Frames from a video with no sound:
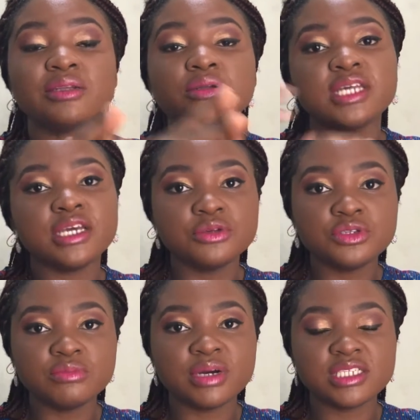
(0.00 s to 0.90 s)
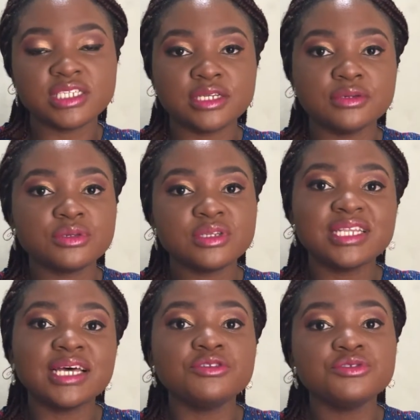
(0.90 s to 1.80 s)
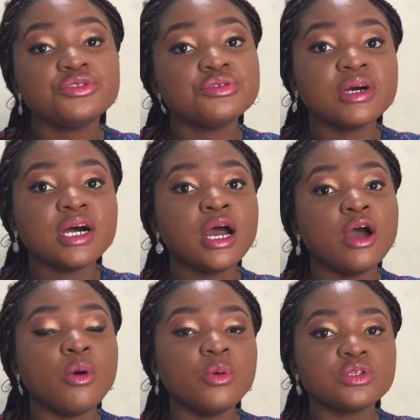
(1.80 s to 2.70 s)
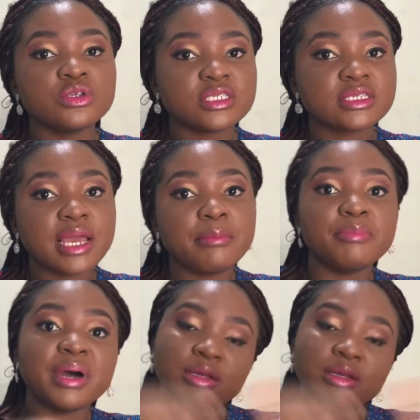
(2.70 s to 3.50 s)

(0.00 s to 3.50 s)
another YouTuber's channel so that that YouTuber will subscribe